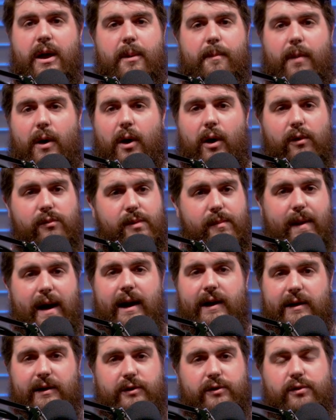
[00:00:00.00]
Paul
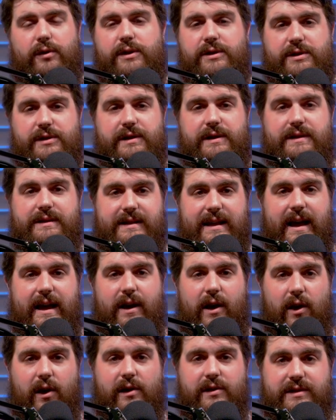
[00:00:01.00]
reminded Christians that
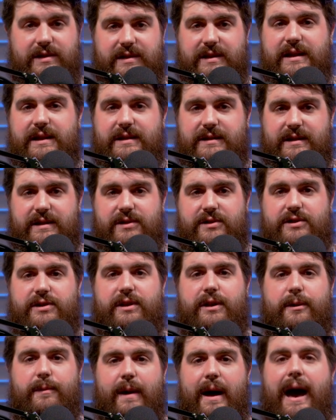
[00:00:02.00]
our
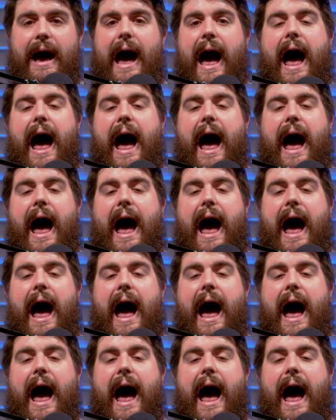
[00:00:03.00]
citizenship,